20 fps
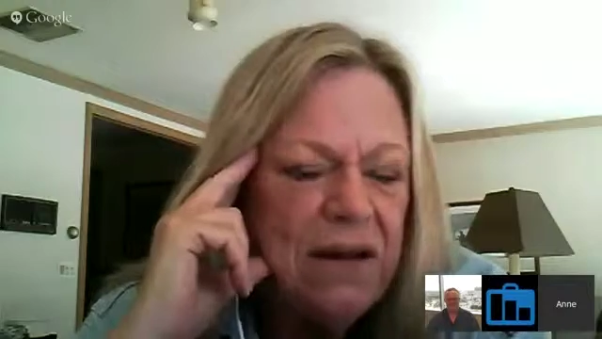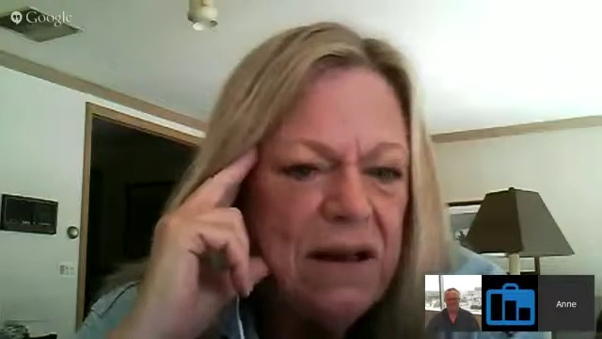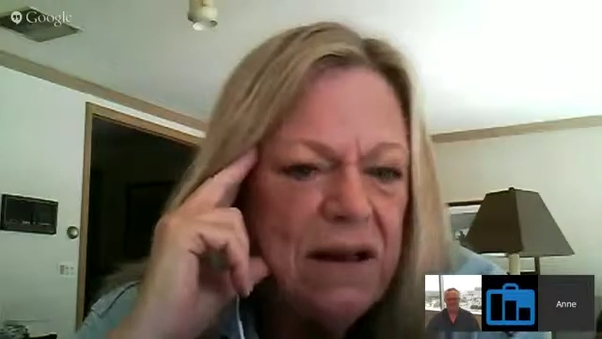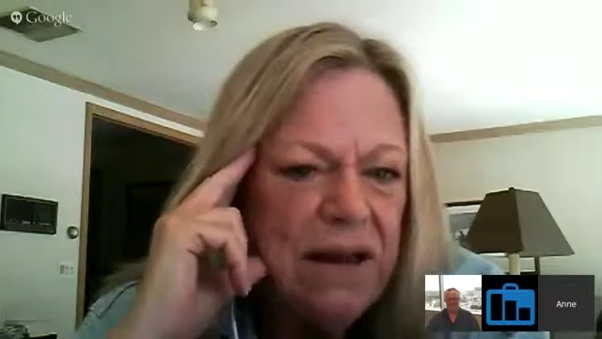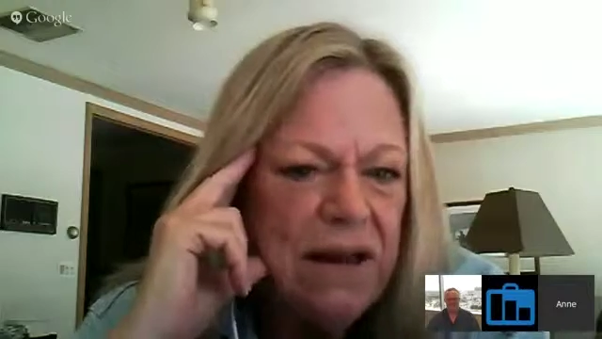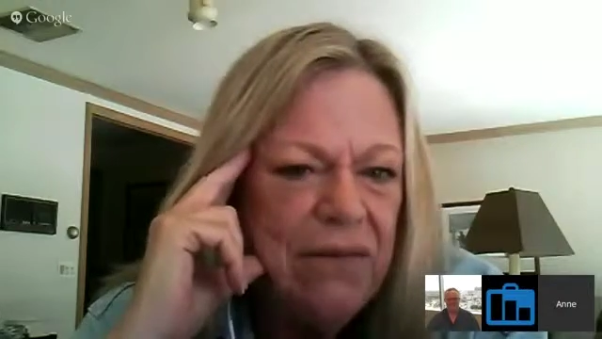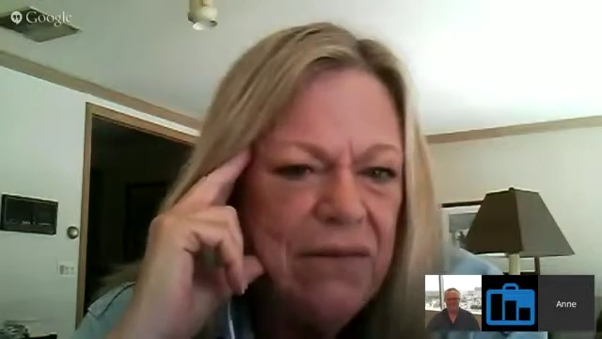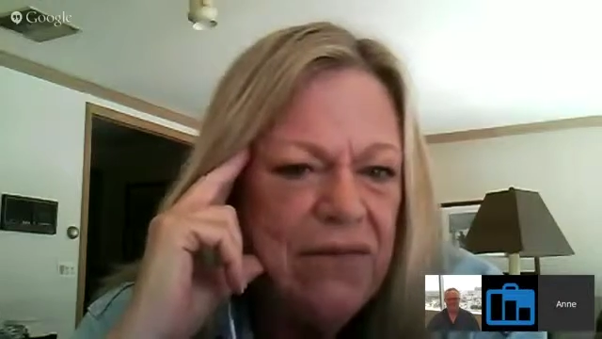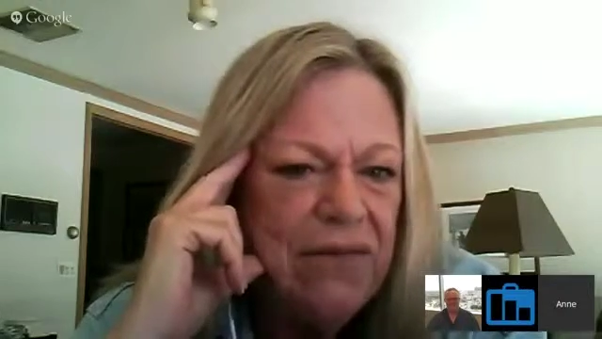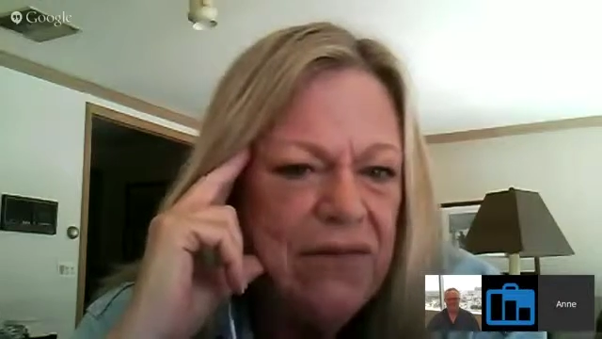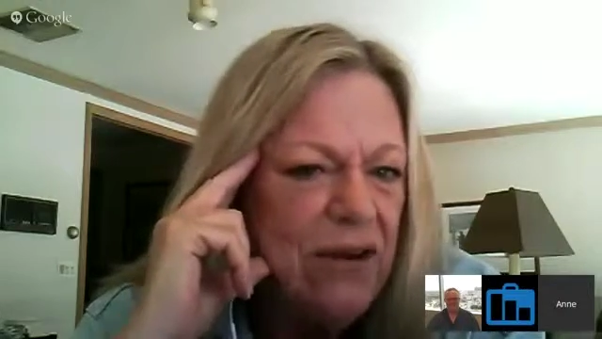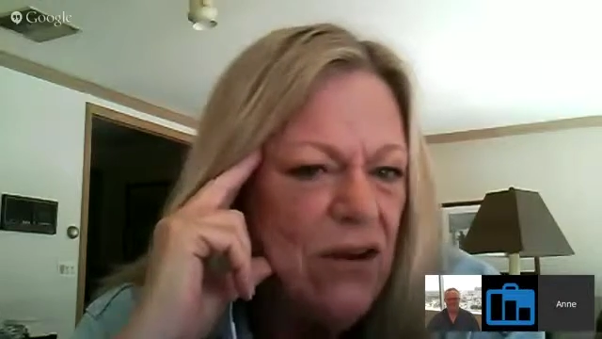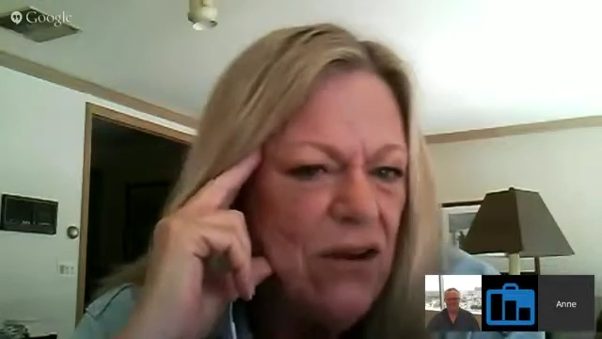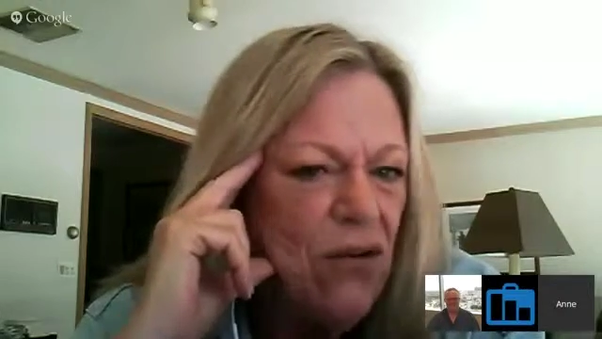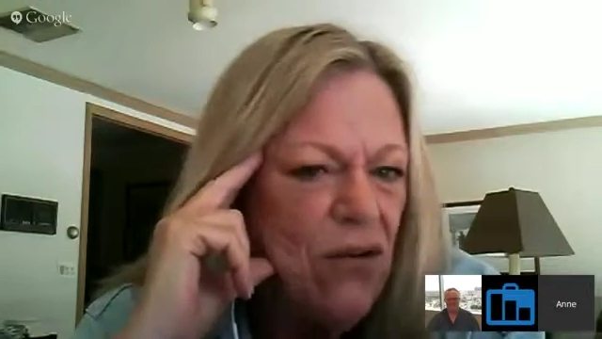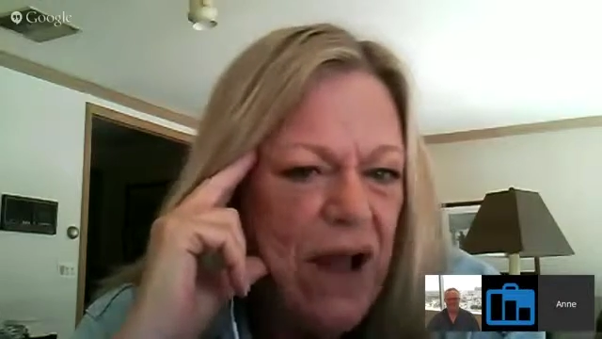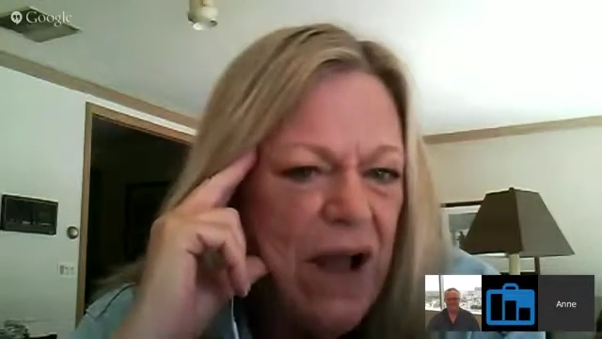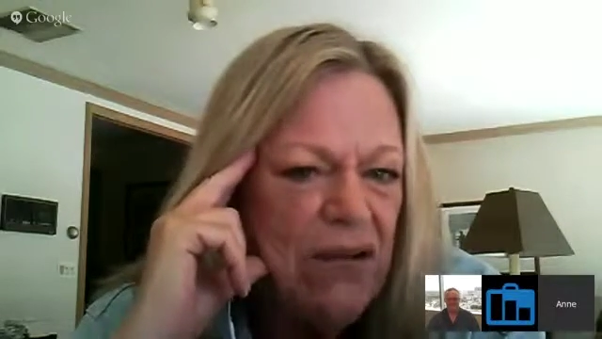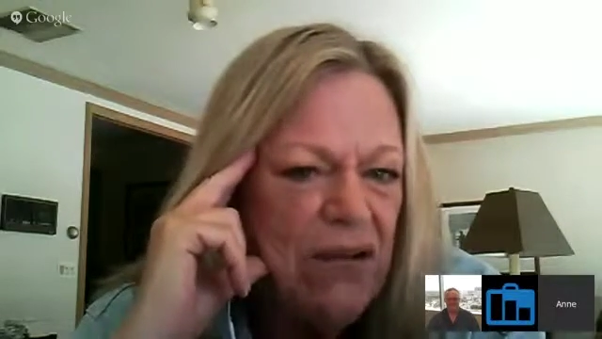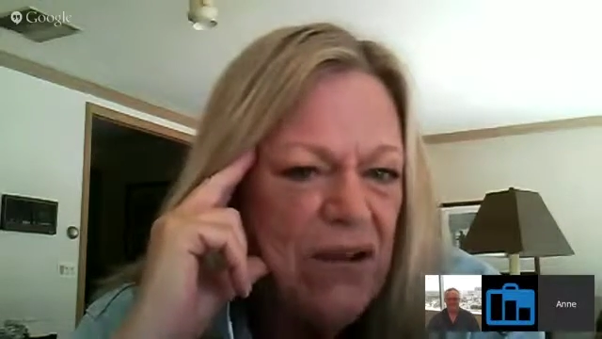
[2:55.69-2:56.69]
cliffs and
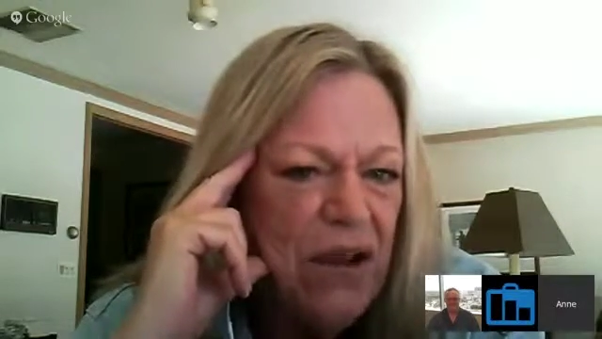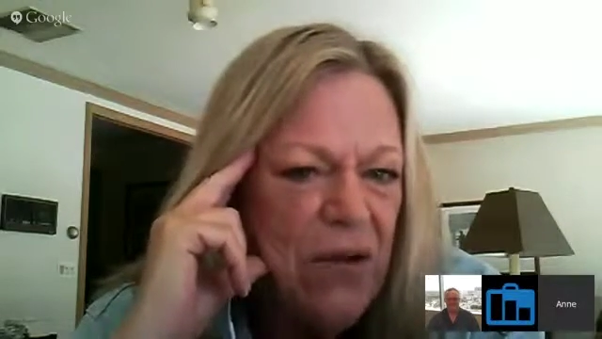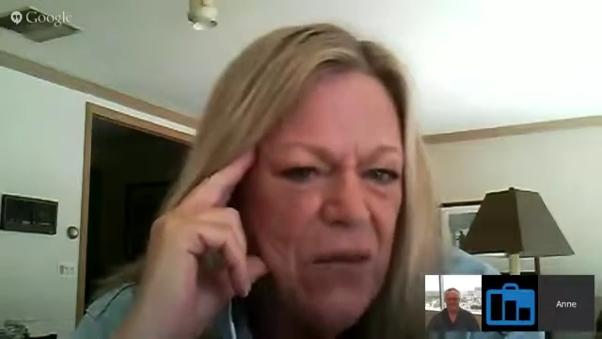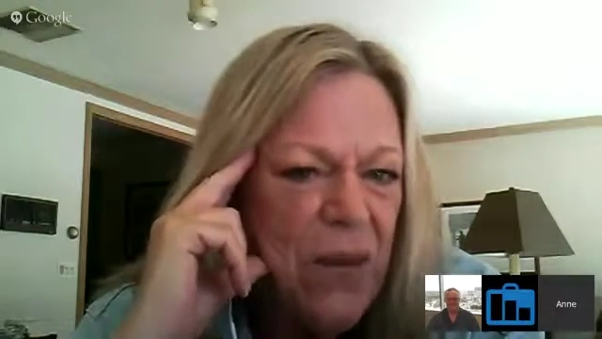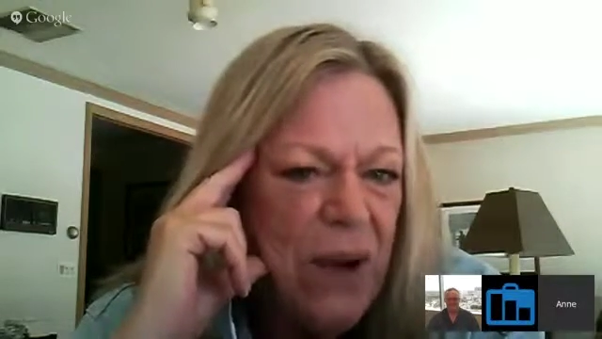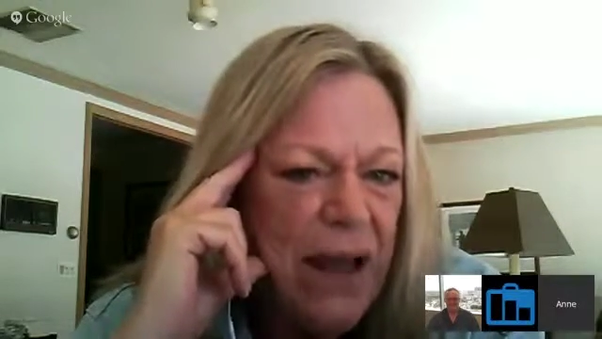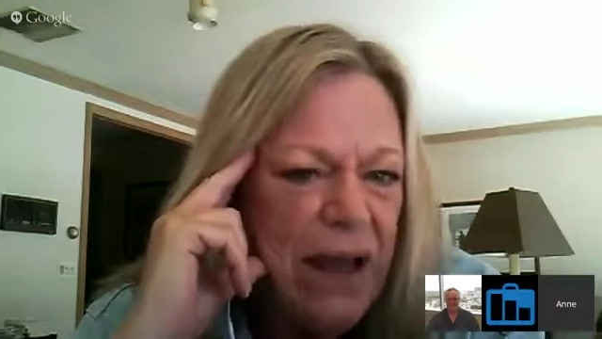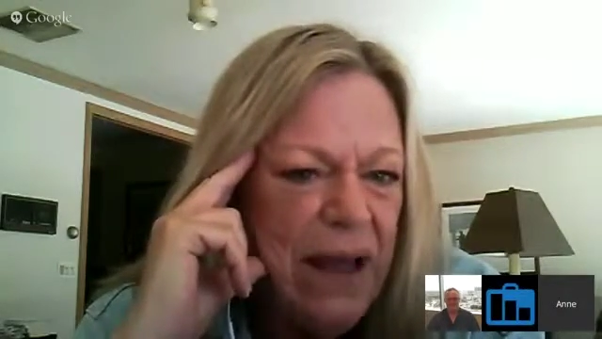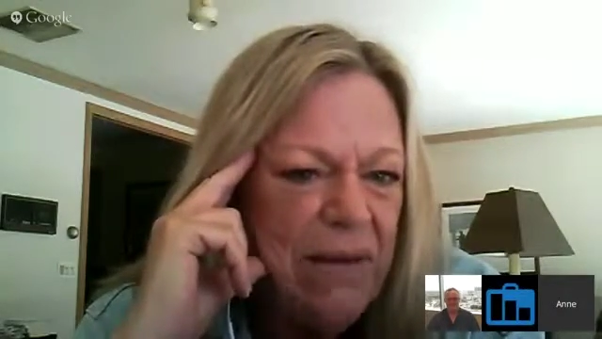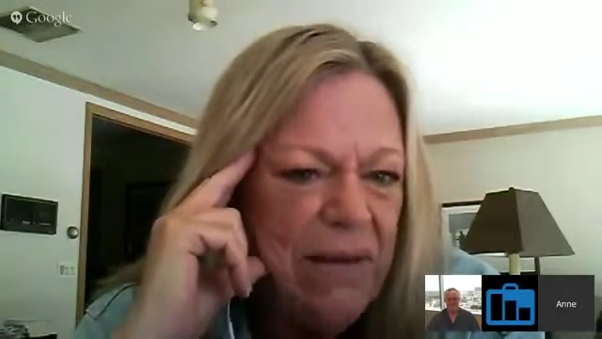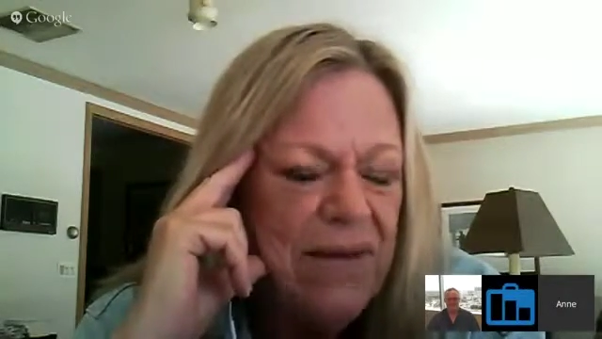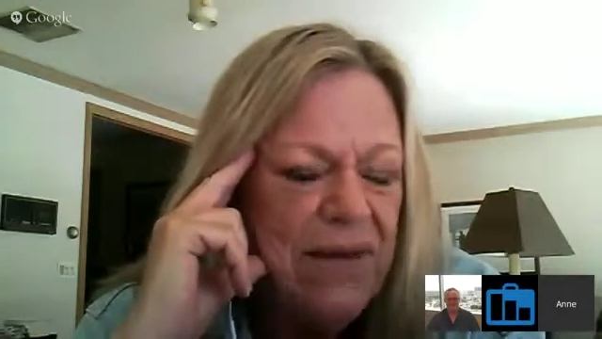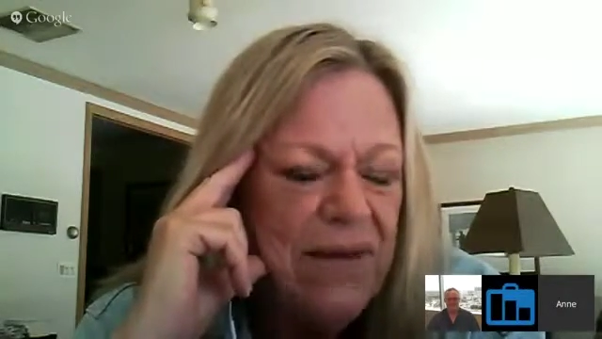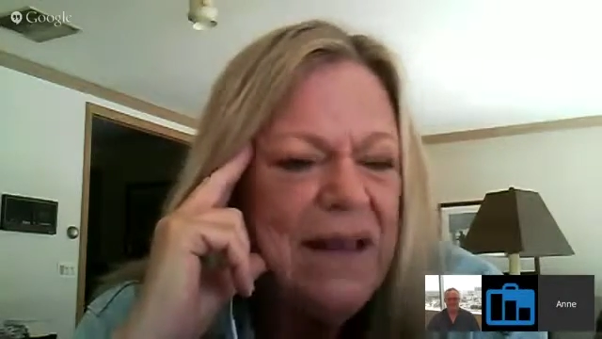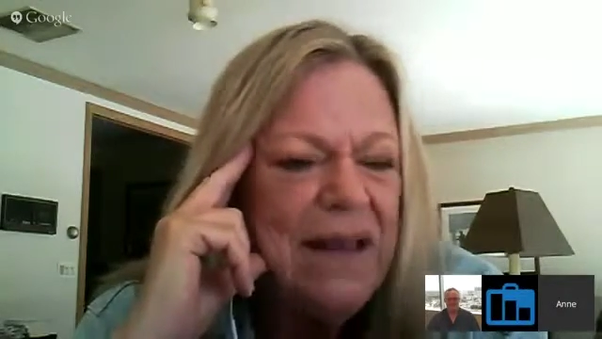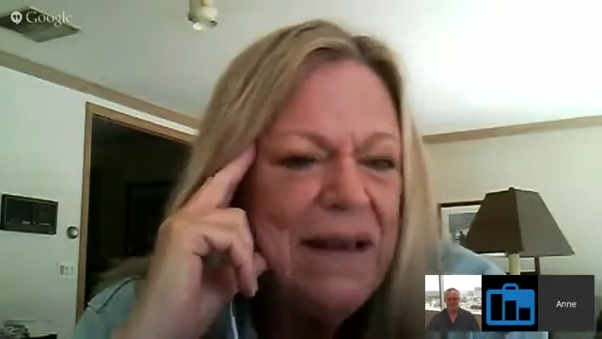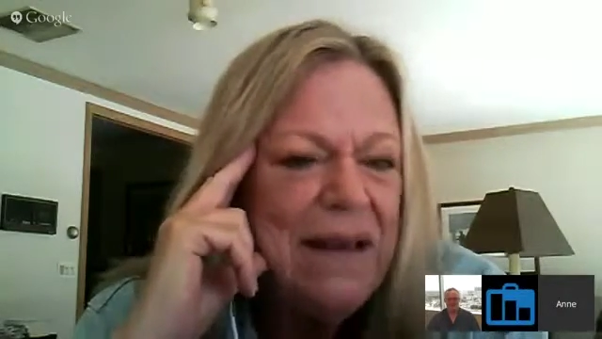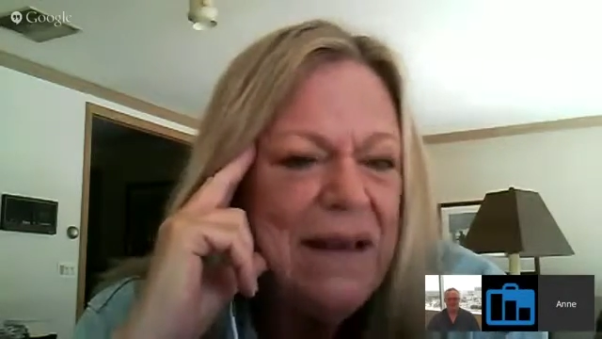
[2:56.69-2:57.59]
crashing waves.